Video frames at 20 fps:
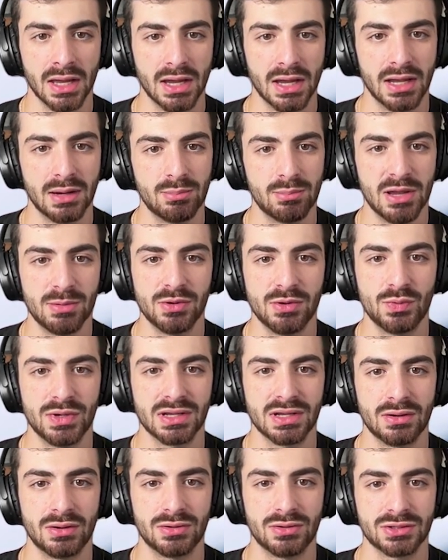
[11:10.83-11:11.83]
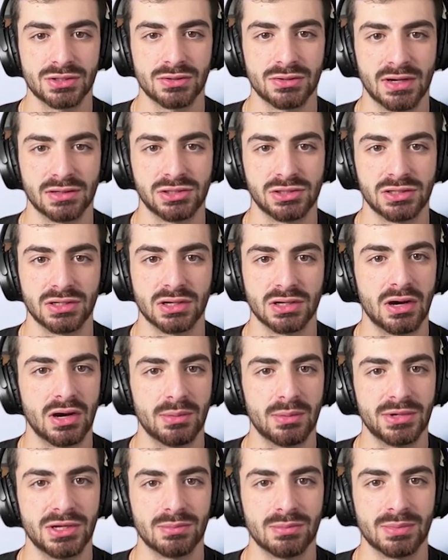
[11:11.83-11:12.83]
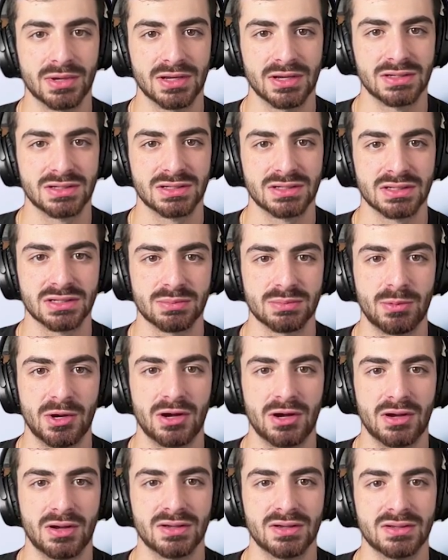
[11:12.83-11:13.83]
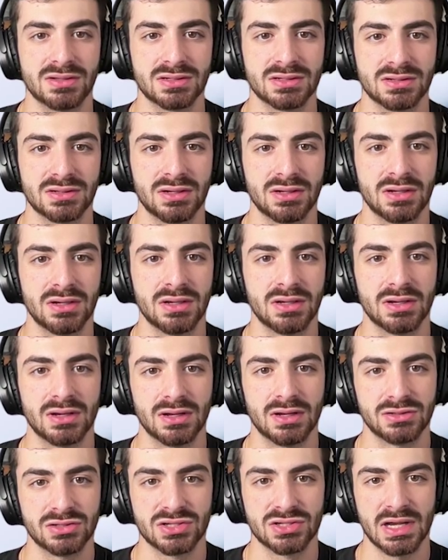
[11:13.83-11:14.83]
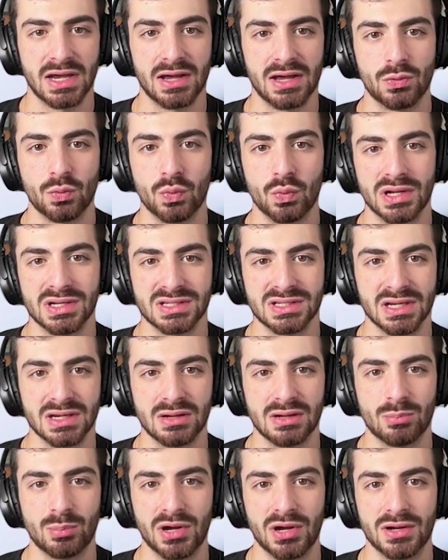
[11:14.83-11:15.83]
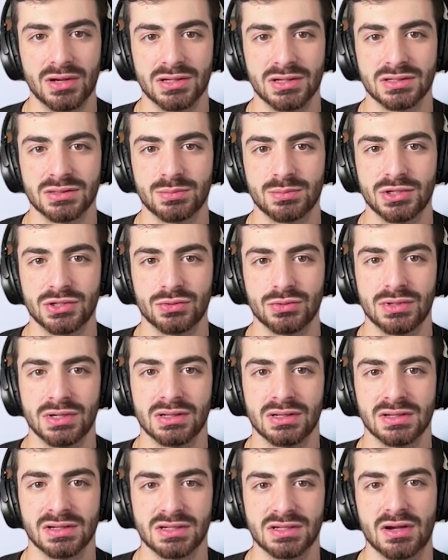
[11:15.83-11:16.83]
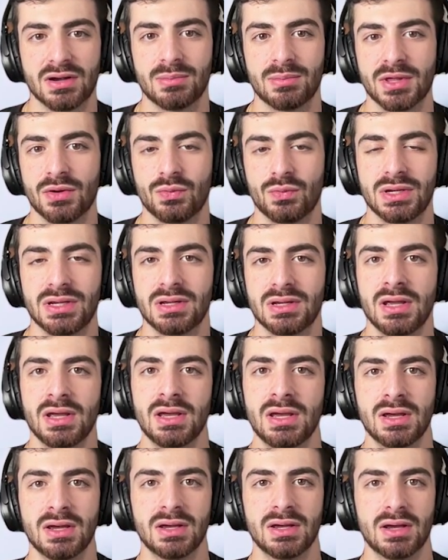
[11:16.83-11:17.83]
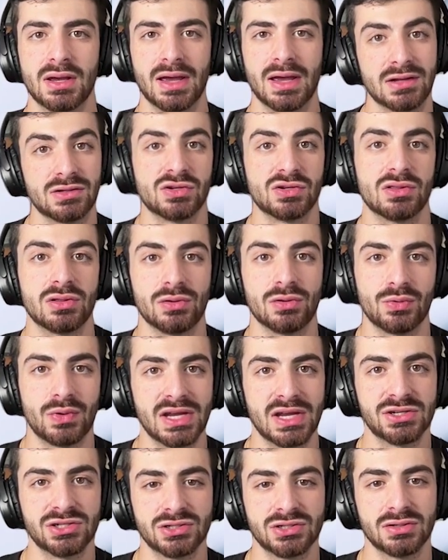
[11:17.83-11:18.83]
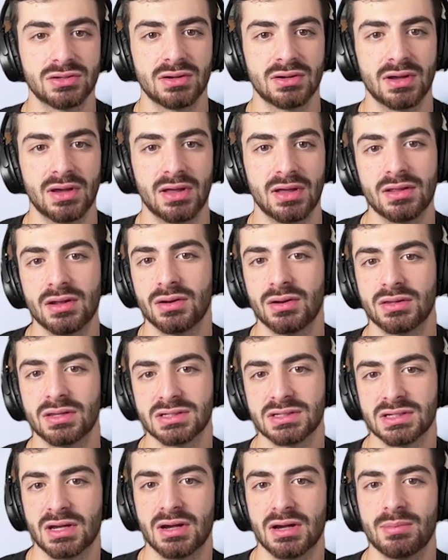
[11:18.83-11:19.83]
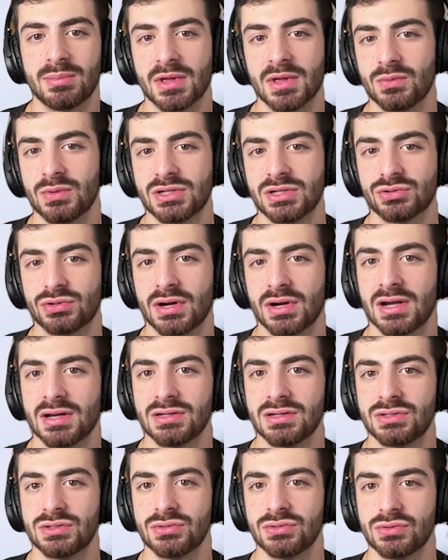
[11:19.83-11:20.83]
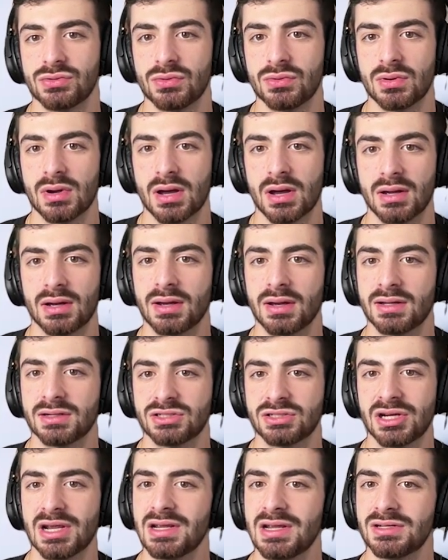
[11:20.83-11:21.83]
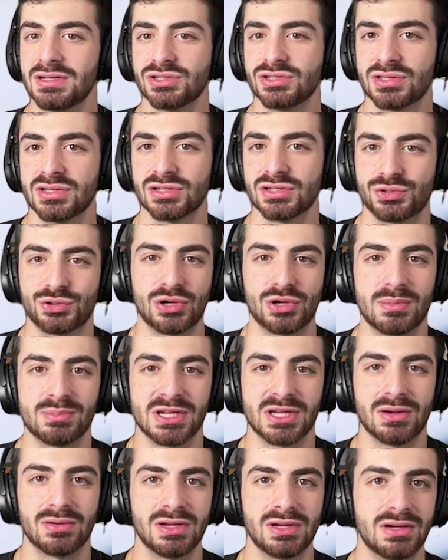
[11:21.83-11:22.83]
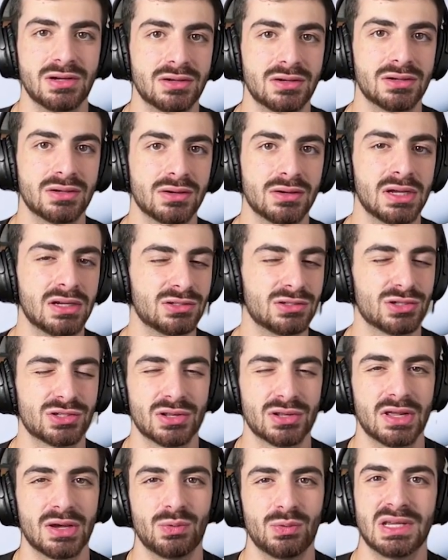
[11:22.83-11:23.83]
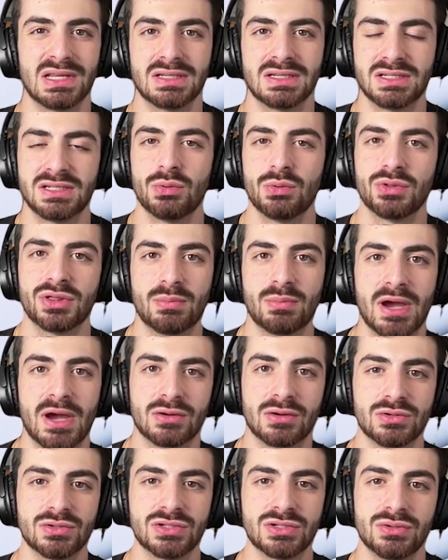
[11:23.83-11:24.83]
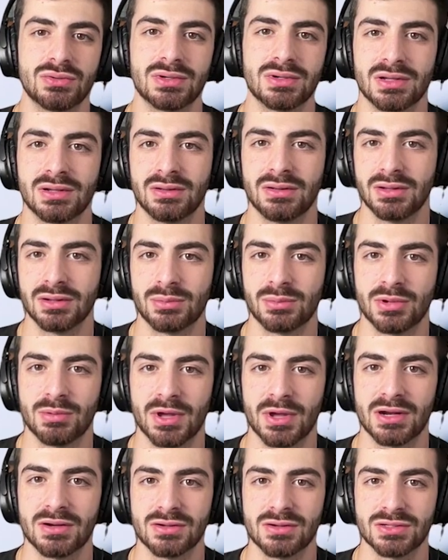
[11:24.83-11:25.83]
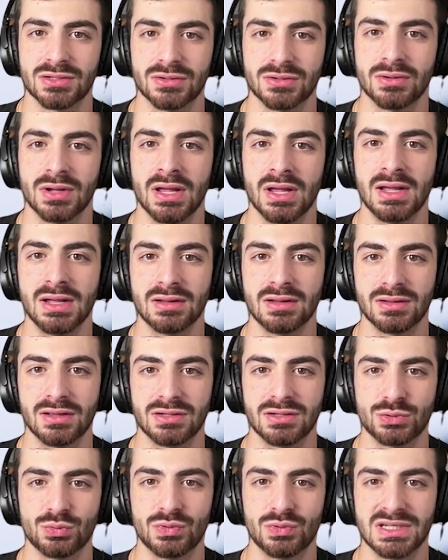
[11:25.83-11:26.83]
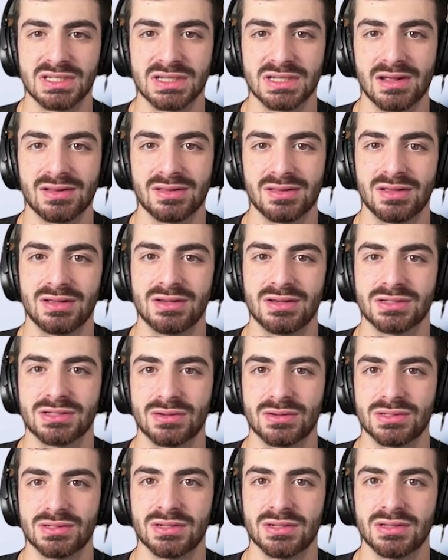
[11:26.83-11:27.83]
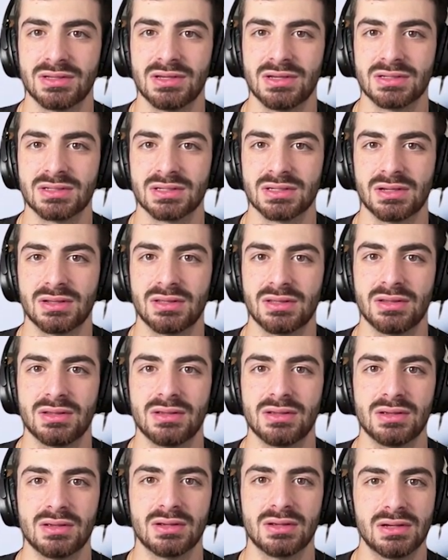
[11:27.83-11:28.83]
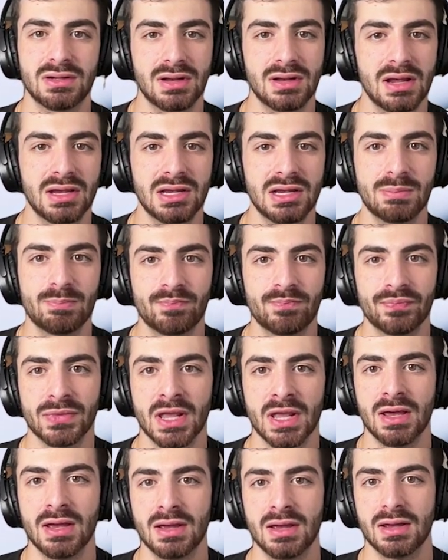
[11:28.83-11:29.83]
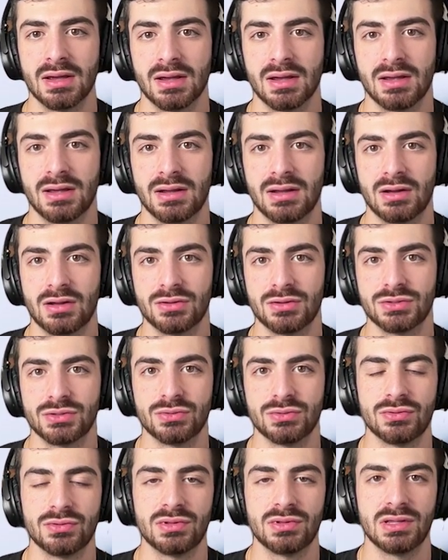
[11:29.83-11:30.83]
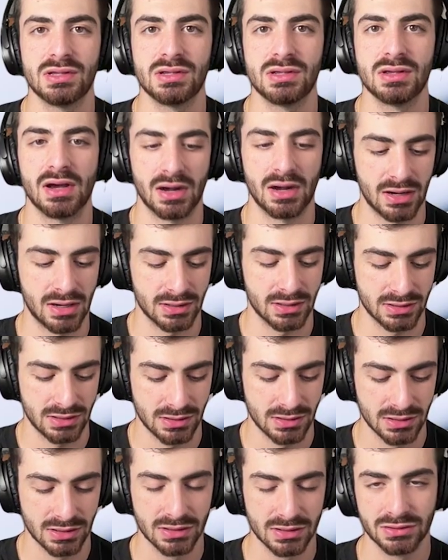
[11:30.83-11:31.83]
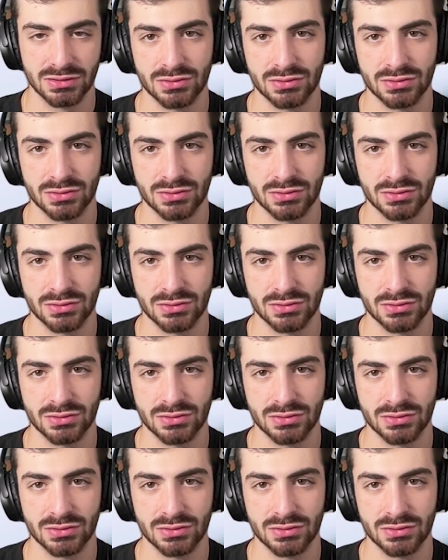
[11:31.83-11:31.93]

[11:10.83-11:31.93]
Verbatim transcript: And maybe we can also actually copy and paste this pause and just add a one second pause between the time that we enter the location and then the time that we try to uh, change this drop down here just so that we can see what the macro is doing a little bit better. So let's reset things. I'll delete the name and I'll do the hotkey again.